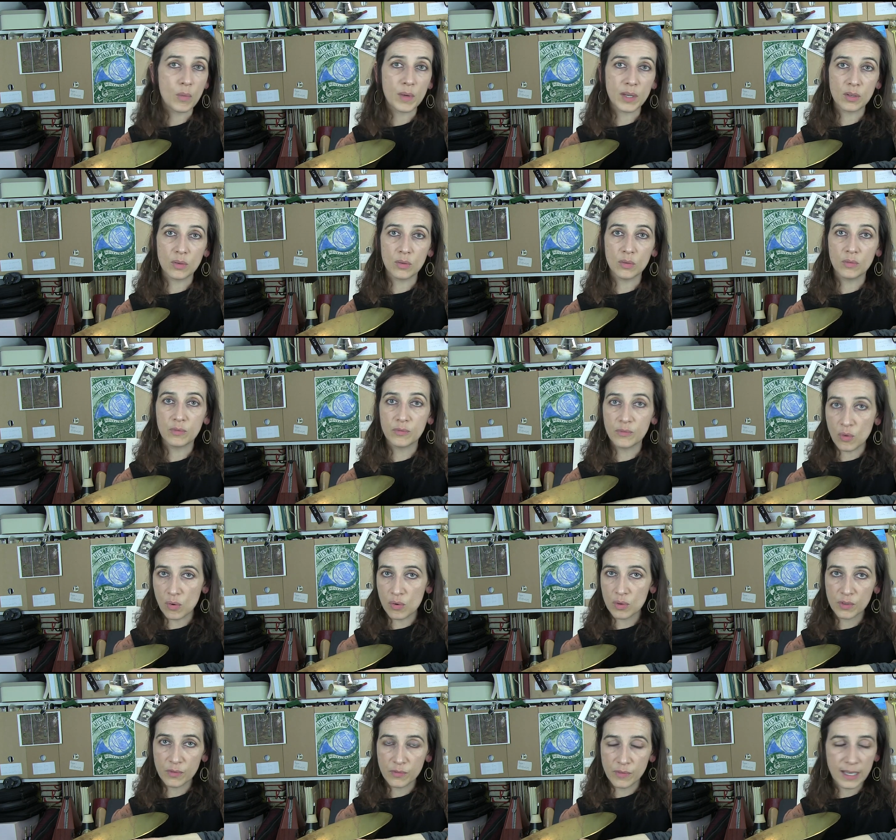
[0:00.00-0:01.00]
what we call
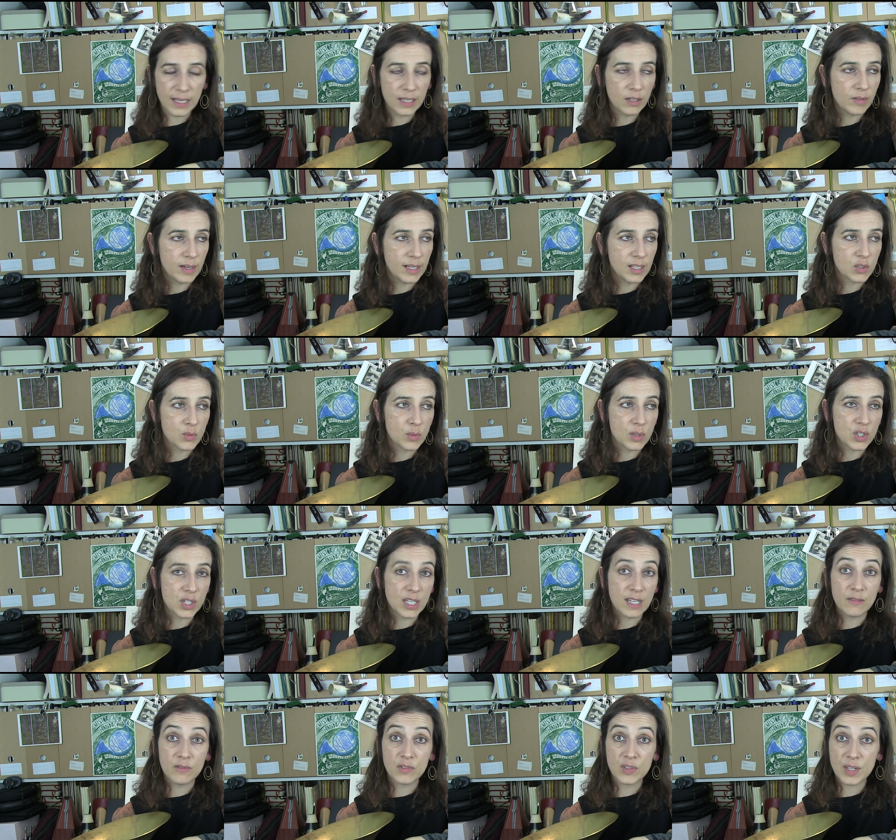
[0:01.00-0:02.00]
forked fingerings,
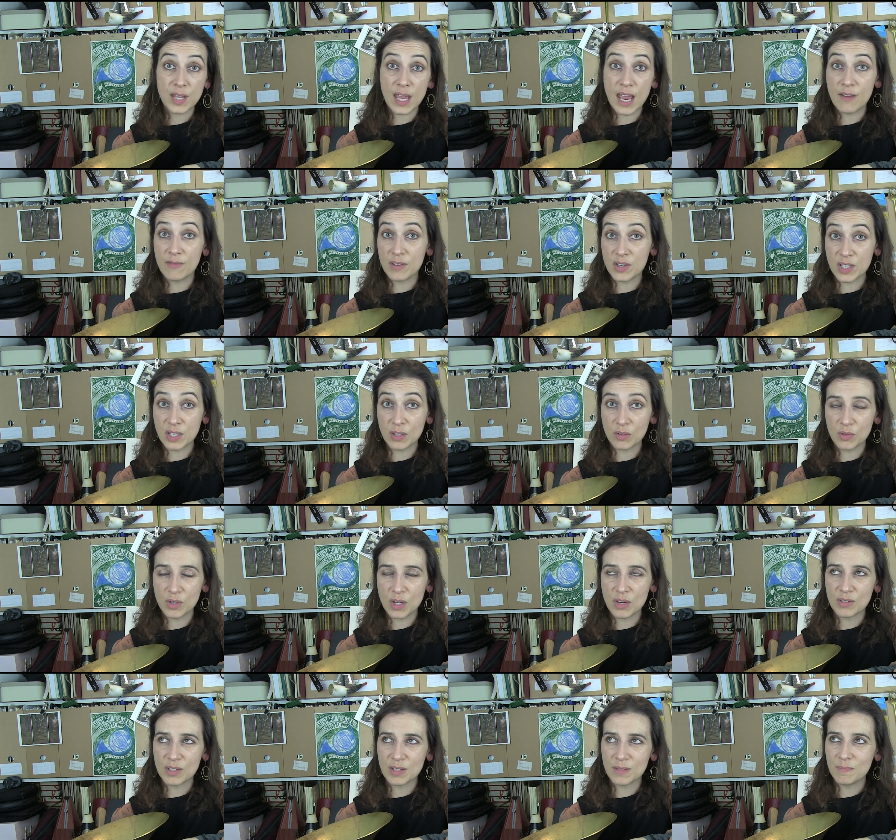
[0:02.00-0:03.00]
which gives every single
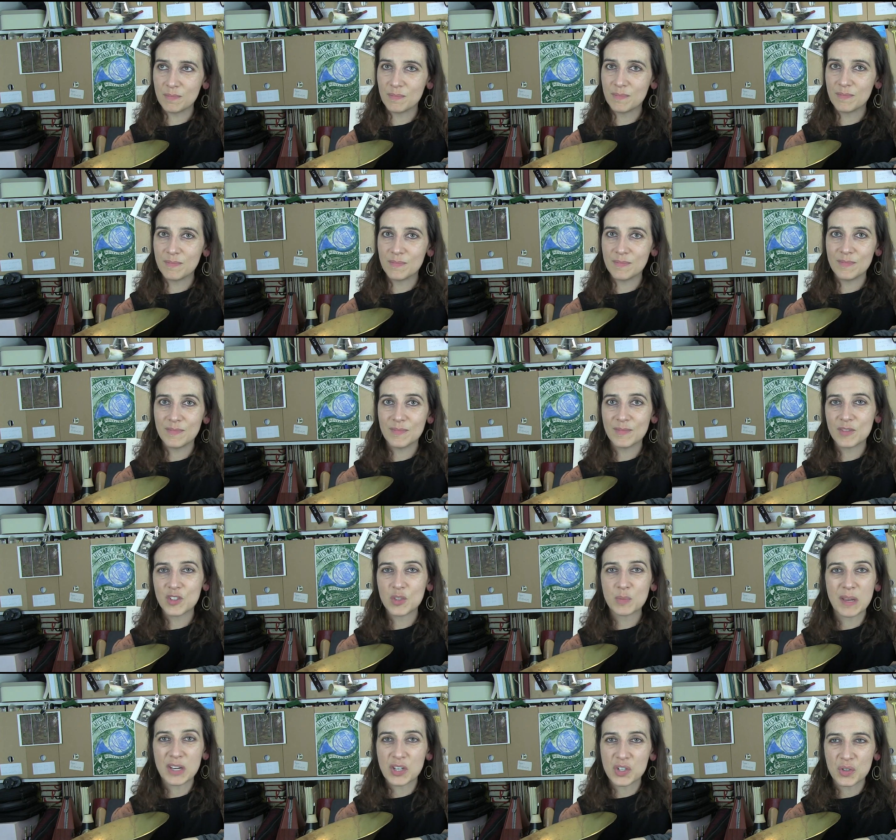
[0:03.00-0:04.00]
note a
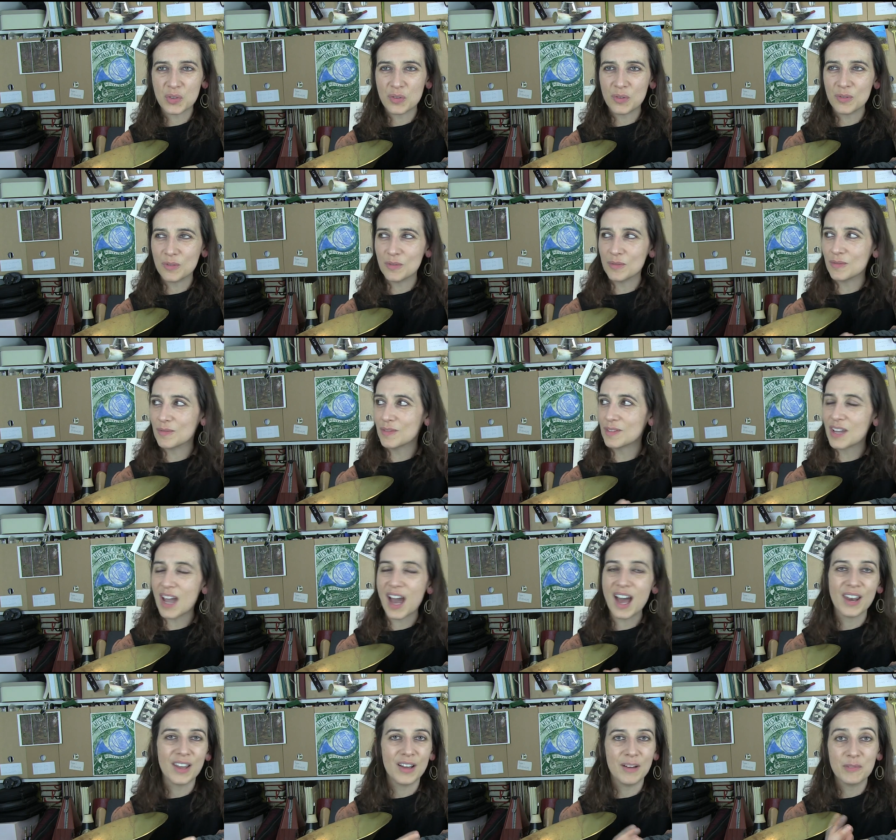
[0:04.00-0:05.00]
special
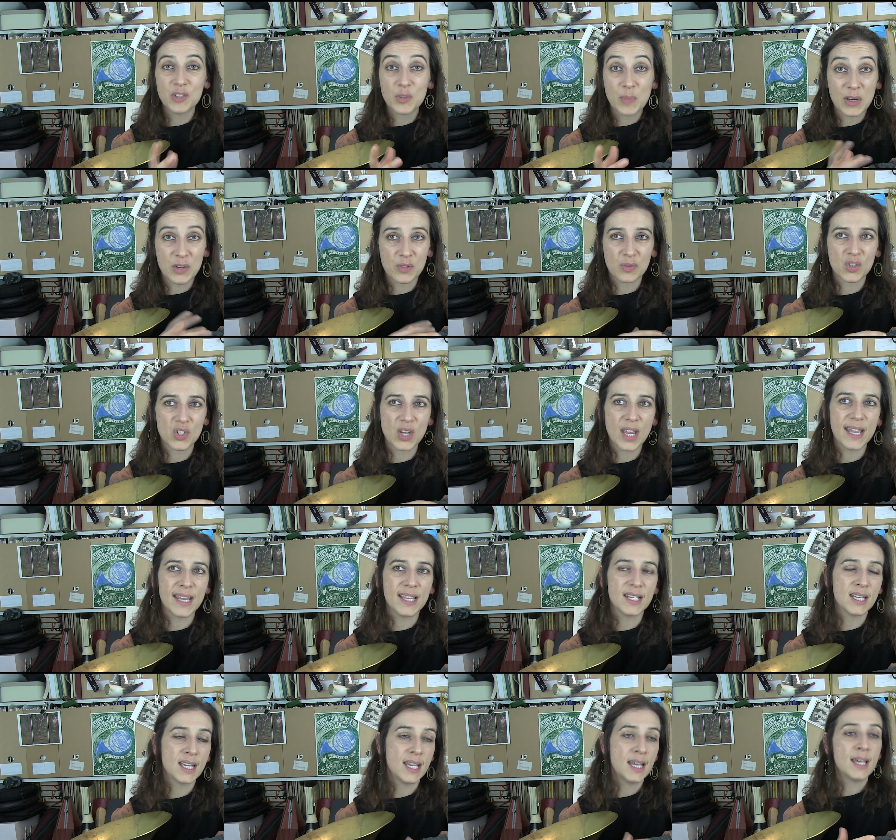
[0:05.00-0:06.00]
colour, a special
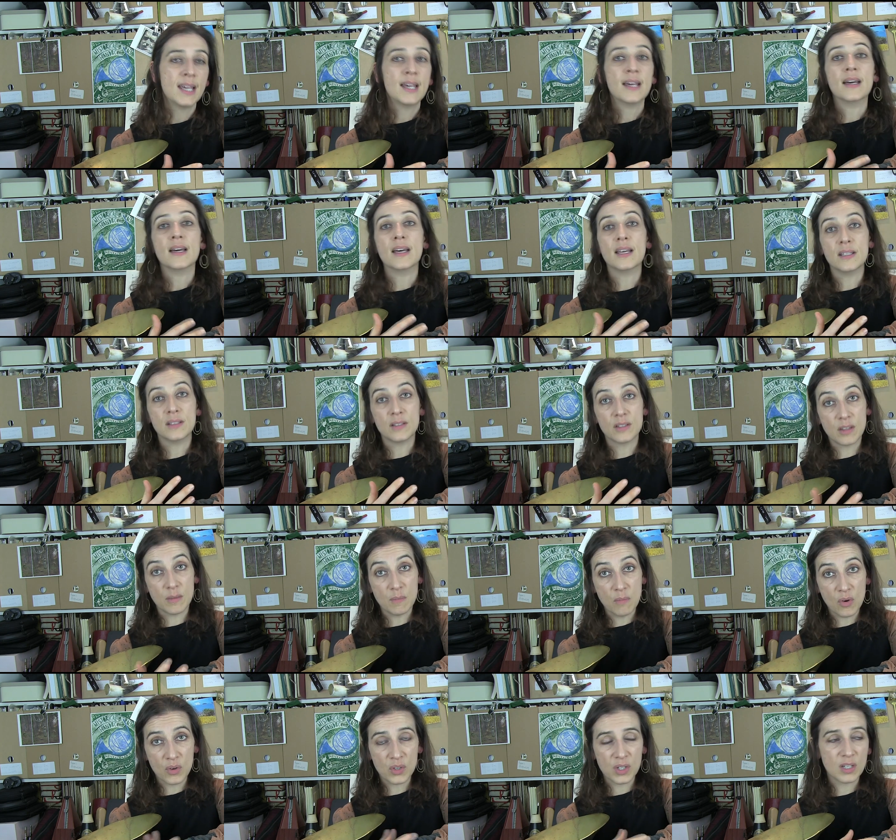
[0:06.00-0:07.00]
shade. And
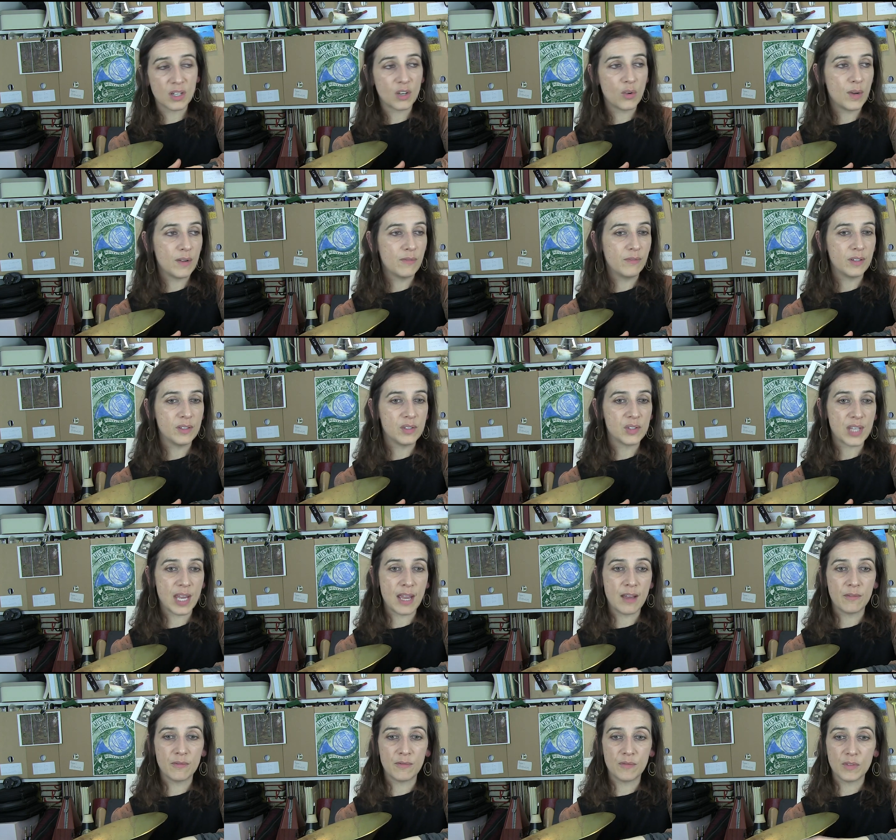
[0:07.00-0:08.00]
the modern equivalents
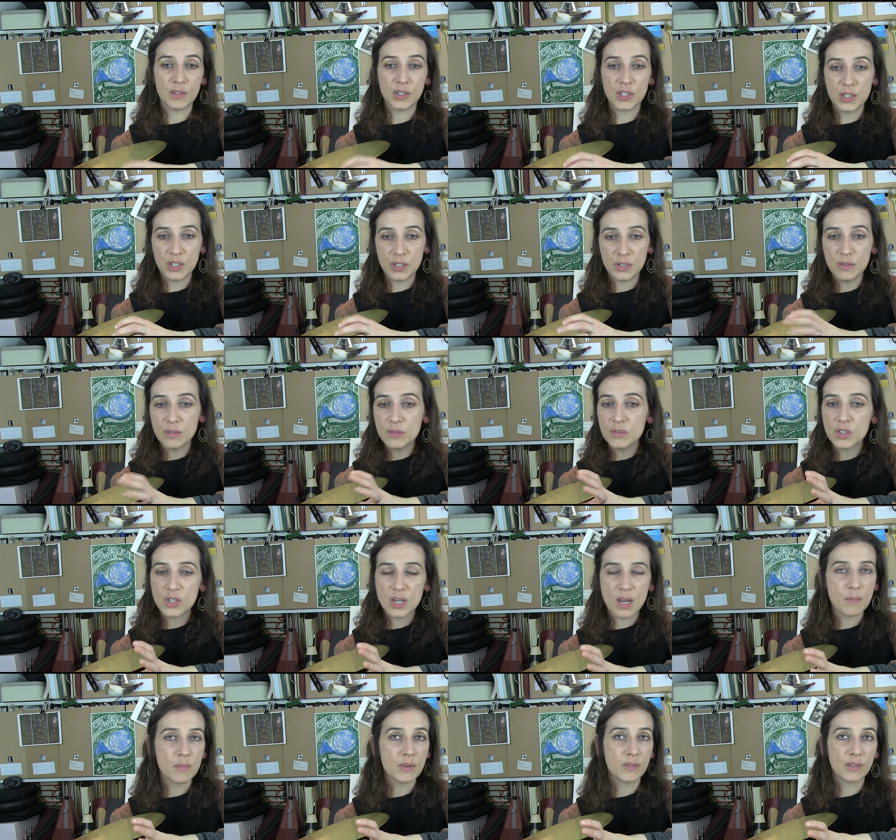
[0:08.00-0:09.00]
have
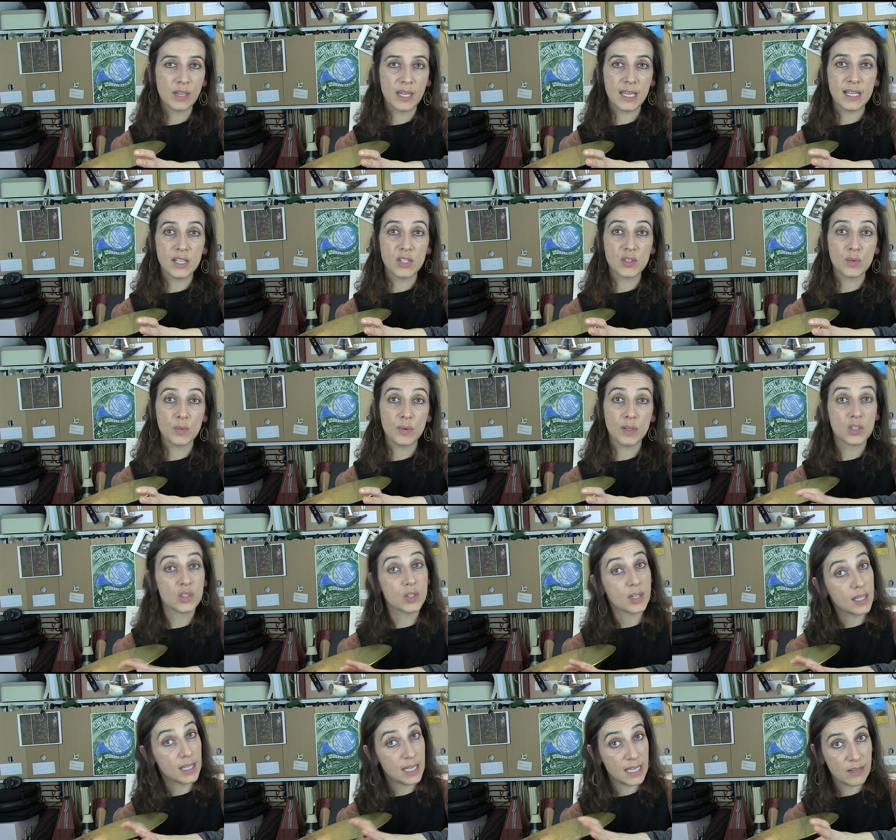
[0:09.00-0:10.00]
huge number of keys
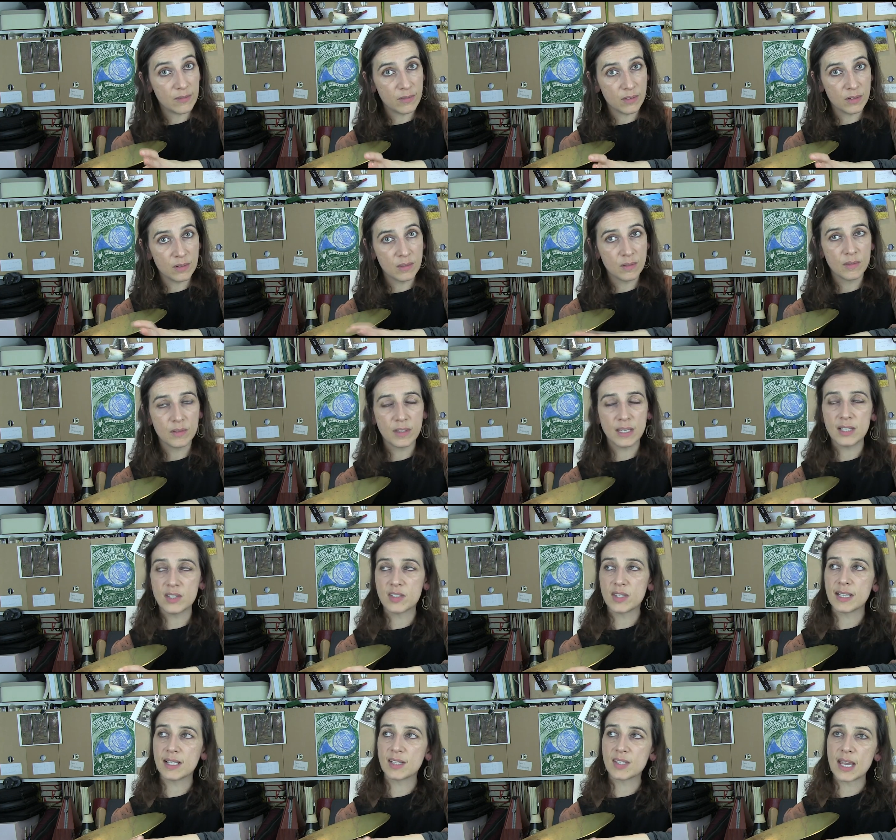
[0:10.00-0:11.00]
which even
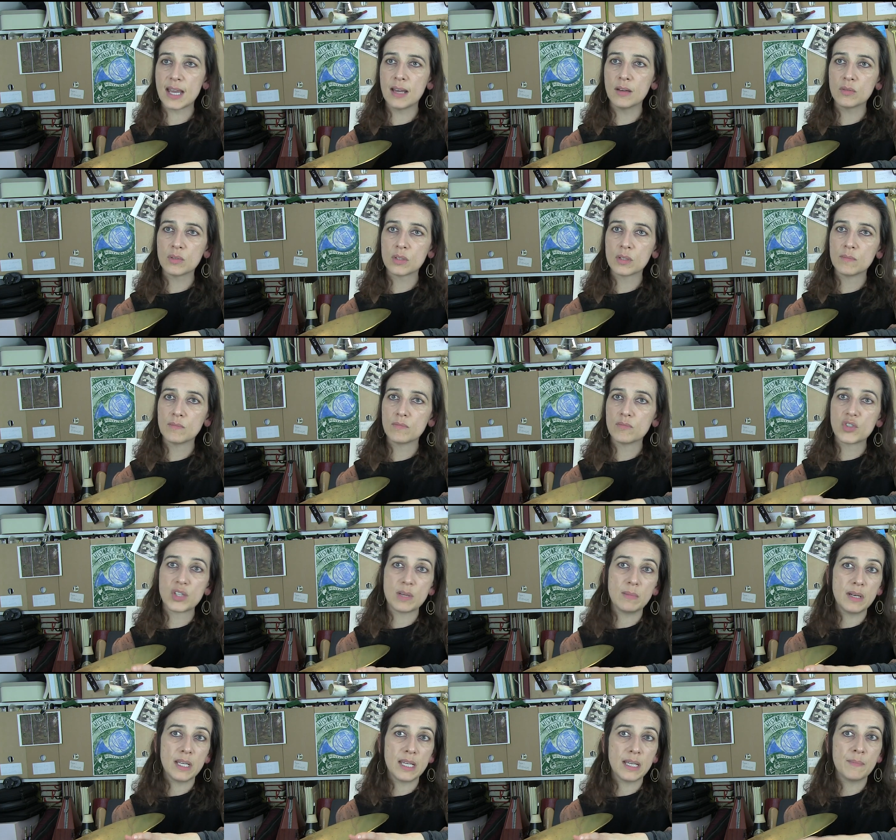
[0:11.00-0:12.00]
these things out.
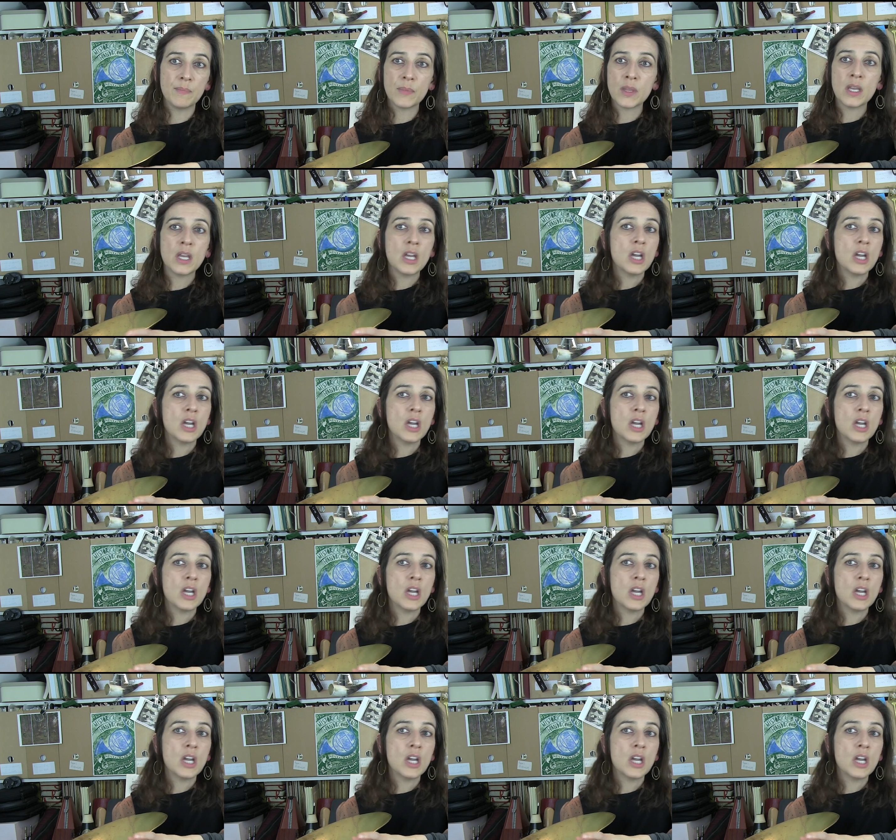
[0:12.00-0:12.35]
Similarly,